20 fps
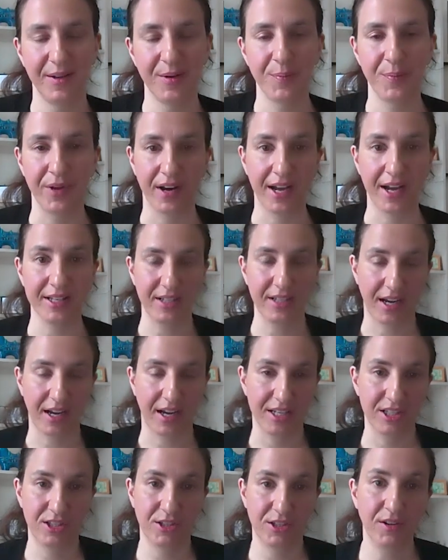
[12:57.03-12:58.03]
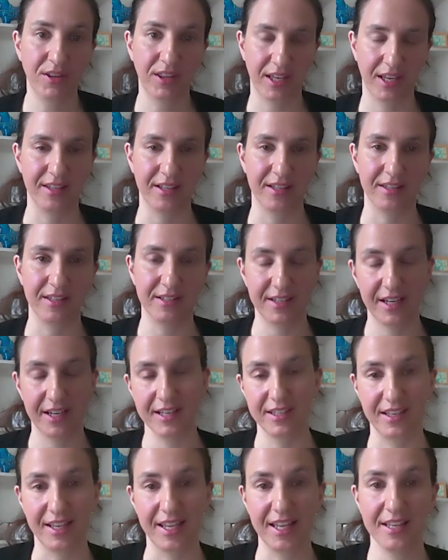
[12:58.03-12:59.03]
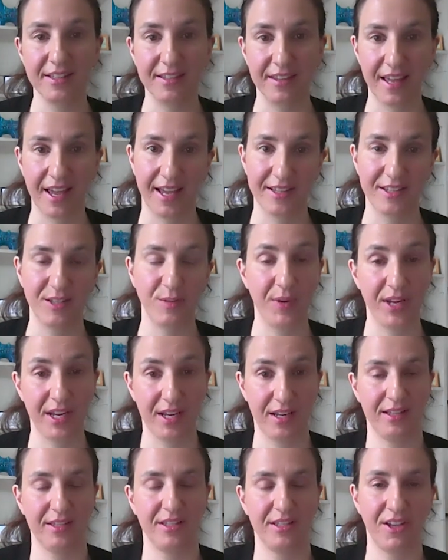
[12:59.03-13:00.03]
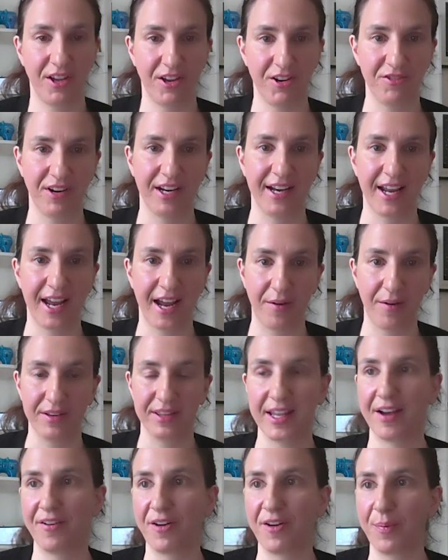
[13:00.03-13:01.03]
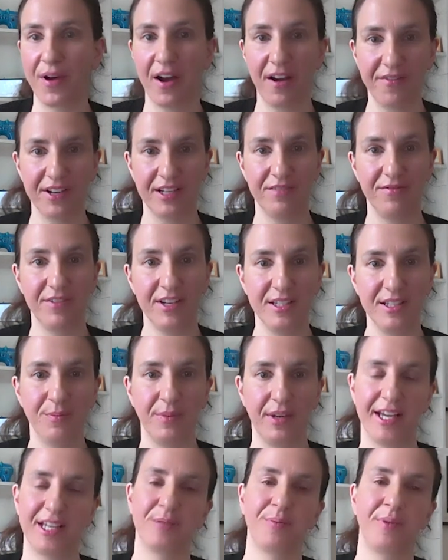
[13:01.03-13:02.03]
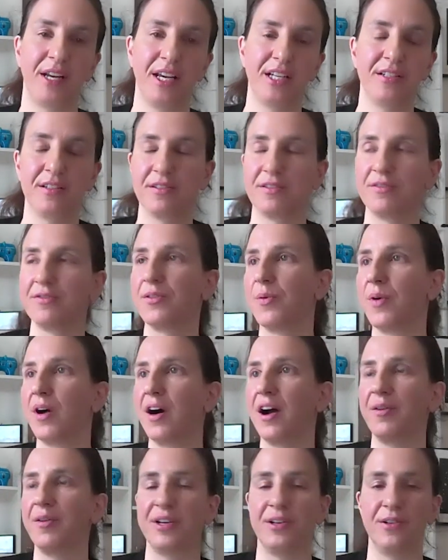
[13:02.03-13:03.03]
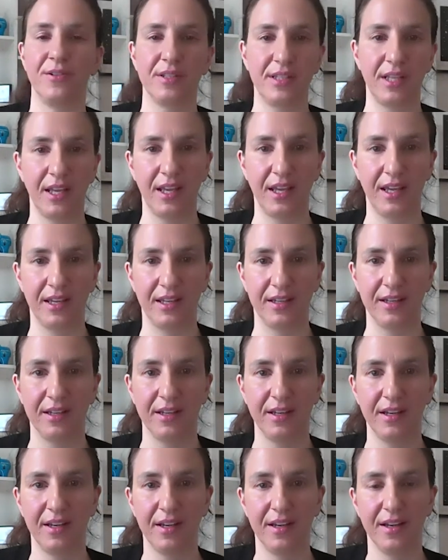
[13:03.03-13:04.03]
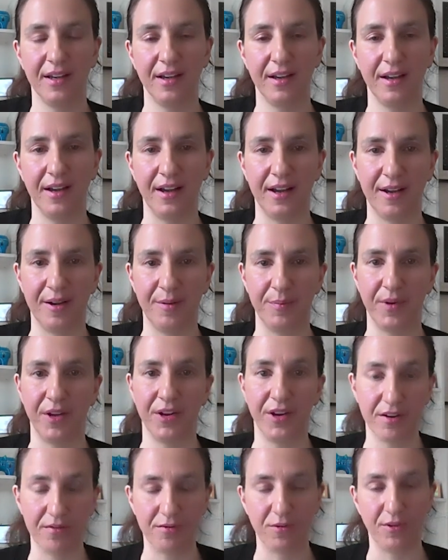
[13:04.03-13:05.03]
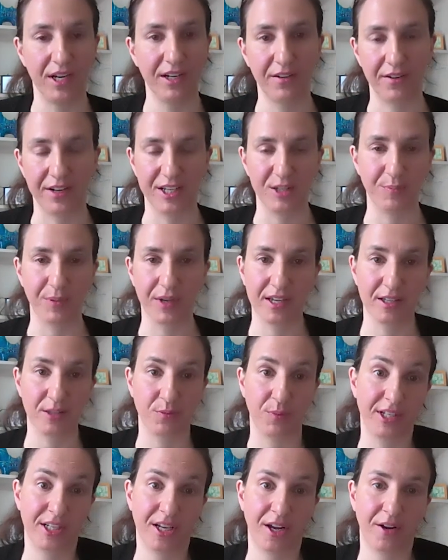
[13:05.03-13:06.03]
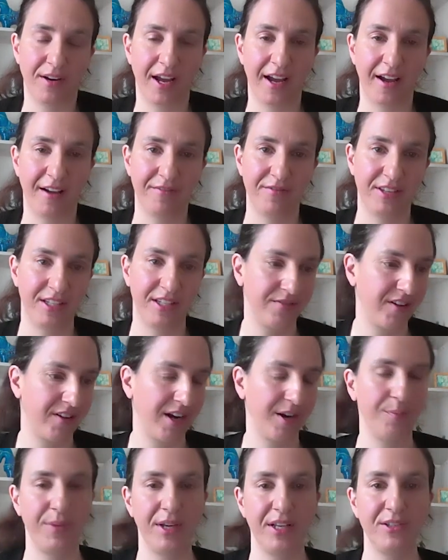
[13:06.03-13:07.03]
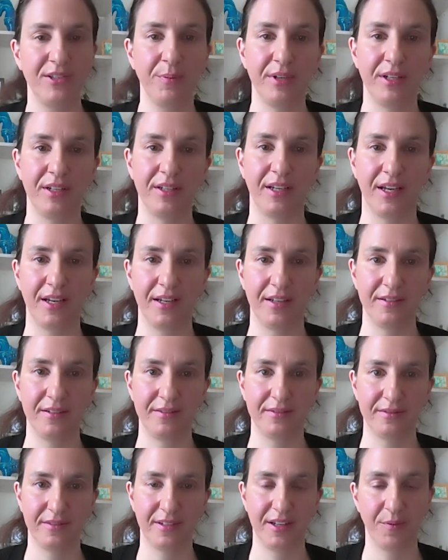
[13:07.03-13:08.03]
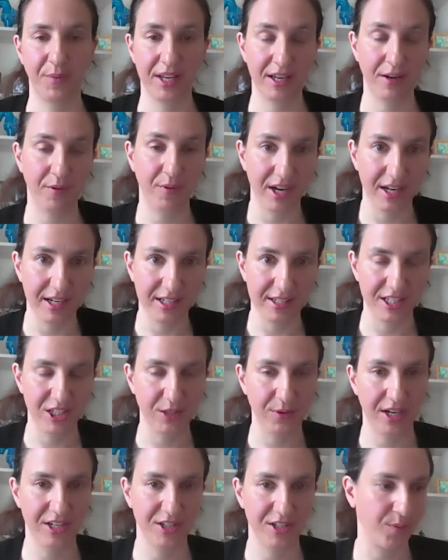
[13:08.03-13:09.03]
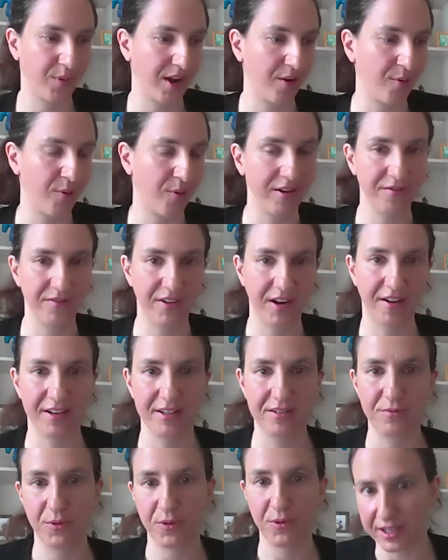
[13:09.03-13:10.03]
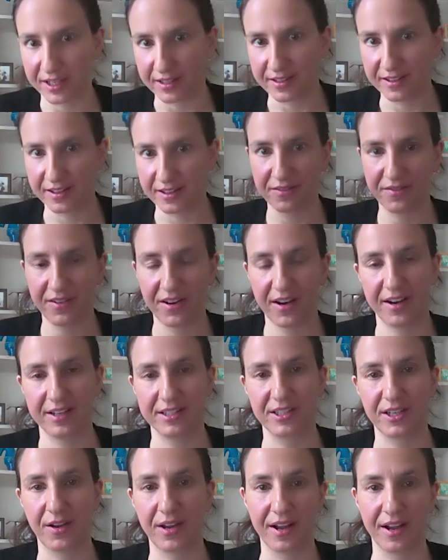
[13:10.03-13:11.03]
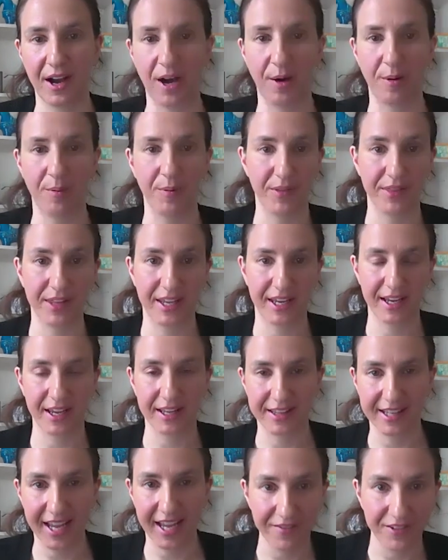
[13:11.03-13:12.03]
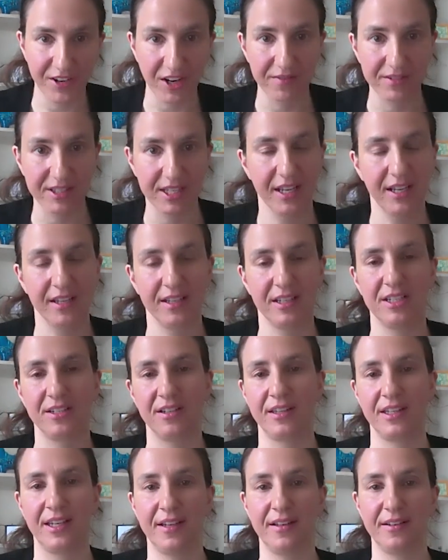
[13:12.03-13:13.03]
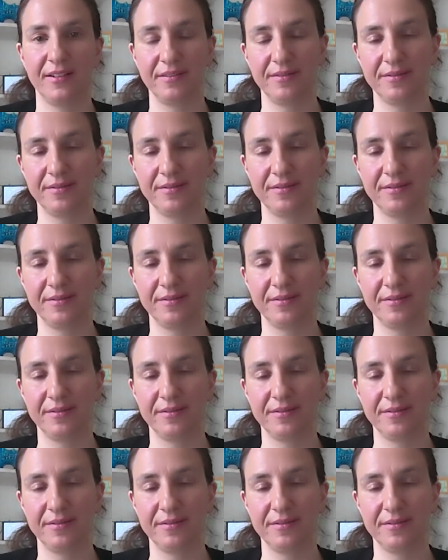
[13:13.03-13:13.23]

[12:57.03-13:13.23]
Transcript: But I do think that the data is there to be concerned right now. And are perfectly reasonable explanations for why we're not seeing an overall increase, because we don't have this variant being dominant yet. And we're in a situation where one variant's falling and the other variant's going up, and they haven't overtaken each other yet.